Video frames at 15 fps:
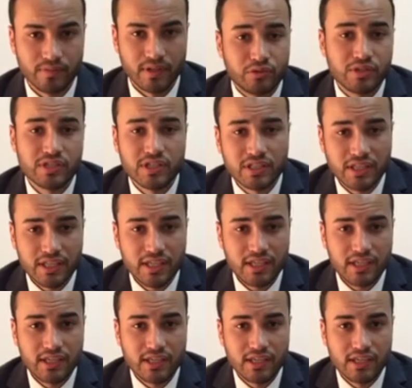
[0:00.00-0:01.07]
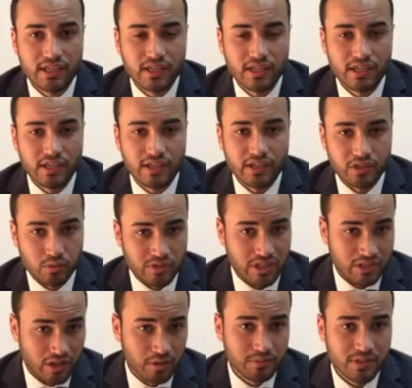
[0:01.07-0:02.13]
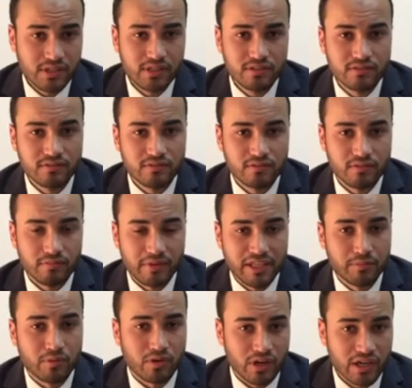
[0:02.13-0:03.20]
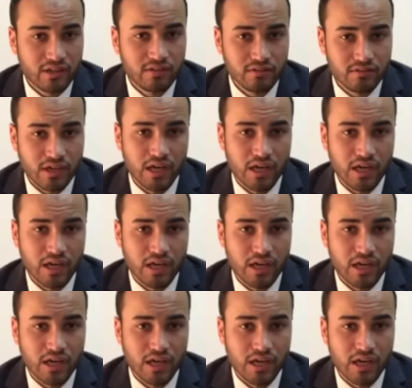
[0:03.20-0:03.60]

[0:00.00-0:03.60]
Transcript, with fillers: Recently, it was adopted by the Moroccan